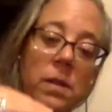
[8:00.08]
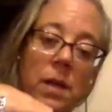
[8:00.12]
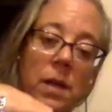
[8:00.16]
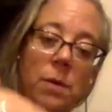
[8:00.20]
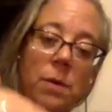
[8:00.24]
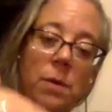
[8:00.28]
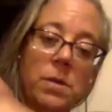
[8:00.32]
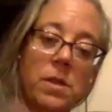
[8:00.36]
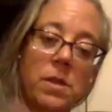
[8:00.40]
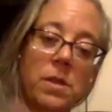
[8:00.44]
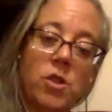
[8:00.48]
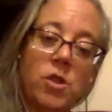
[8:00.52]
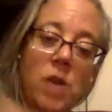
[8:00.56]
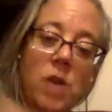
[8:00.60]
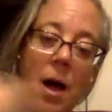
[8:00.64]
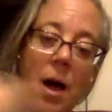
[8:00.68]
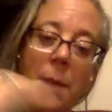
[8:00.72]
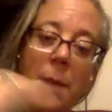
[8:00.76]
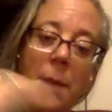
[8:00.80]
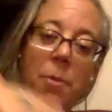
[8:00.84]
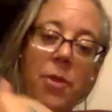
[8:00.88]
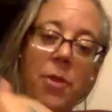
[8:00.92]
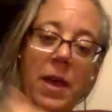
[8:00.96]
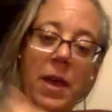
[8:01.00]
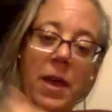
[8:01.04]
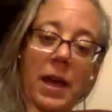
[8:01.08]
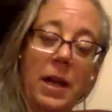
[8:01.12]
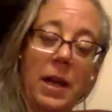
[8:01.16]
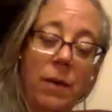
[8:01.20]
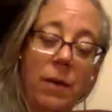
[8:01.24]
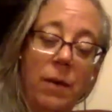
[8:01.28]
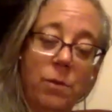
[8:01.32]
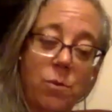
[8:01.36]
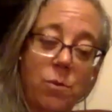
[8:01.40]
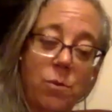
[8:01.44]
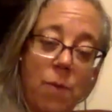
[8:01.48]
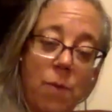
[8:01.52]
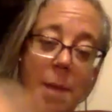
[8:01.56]
a job thing and it
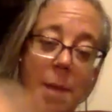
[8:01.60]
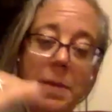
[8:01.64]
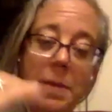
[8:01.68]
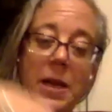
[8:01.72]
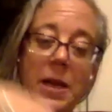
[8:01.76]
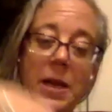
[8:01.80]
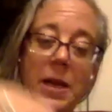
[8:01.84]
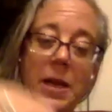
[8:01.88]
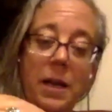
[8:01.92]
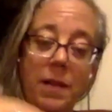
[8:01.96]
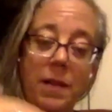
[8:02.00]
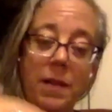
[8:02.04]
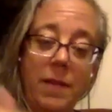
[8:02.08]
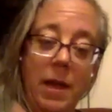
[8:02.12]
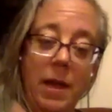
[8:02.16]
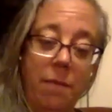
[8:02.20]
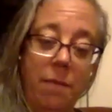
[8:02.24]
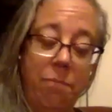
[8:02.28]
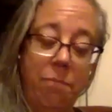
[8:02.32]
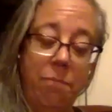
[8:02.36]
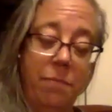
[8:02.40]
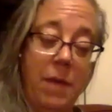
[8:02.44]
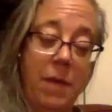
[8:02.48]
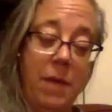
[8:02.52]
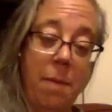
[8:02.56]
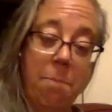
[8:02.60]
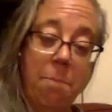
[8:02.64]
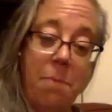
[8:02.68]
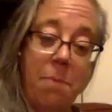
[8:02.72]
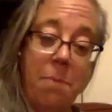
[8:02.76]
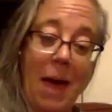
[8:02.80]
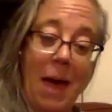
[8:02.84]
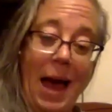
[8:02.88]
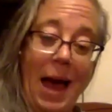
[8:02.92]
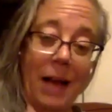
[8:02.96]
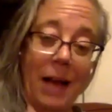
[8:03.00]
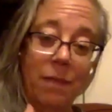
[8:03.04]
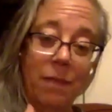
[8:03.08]
was remedied, and they
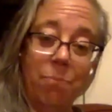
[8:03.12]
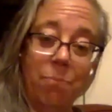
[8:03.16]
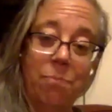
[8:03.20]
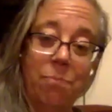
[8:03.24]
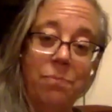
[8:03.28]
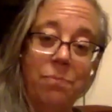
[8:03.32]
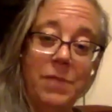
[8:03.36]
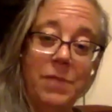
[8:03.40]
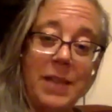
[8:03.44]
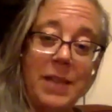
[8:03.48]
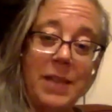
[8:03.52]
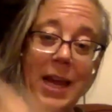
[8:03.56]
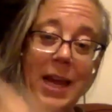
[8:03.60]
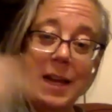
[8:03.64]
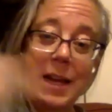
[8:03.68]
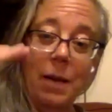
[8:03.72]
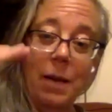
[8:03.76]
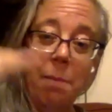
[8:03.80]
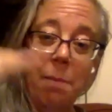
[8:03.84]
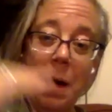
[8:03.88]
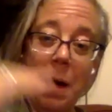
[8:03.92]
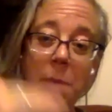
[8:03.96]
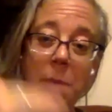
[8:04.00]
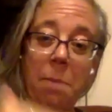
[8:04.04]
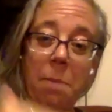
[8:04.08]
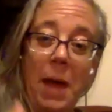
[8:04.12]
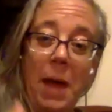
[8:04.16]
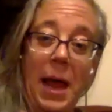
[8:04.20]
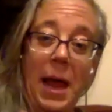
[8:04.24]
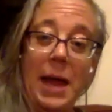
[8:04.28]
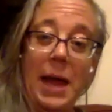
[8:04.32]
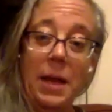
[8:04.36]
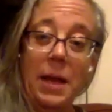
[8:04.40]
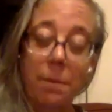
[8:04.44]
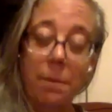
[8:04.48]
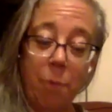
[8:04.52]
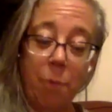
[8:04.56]
backdated my pay